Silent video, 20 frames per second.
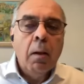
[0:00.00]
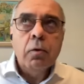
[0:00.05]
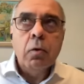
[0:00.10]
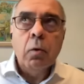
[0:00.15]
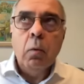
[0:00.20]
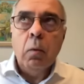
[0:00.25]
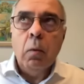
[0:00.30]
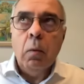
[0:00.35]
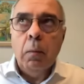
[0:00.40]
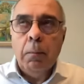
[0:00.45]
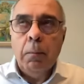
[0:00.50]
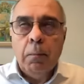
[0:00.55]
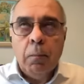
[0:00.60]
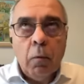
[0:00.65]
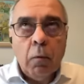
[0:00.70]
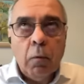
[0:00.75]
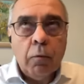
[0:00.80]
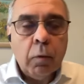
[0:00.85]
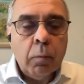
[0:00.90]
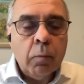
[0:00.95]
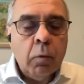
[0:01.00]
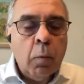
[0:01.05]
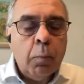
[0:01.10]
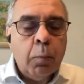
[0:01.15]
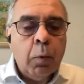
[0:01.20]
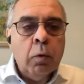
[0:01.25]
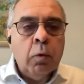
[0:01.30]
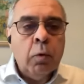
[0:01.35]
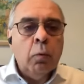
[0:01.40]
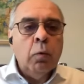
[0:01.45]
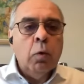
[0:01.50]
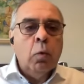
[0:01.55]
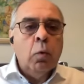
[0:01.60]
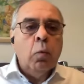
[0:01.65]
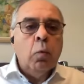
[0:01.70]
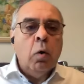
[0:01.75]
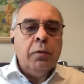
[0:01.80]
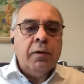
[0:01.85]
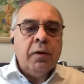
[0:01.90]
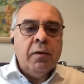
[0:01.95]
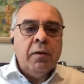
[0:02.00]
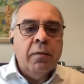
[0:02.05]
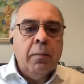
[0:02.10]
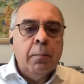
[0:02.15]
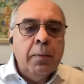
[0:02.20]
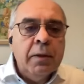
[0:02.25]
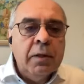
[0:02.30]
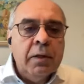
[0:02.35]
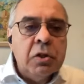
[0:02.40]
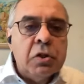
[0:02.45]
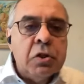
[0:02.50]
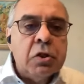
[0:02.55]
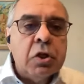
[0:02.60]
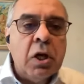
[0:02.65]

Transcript: So, from your point of view, what are the biggest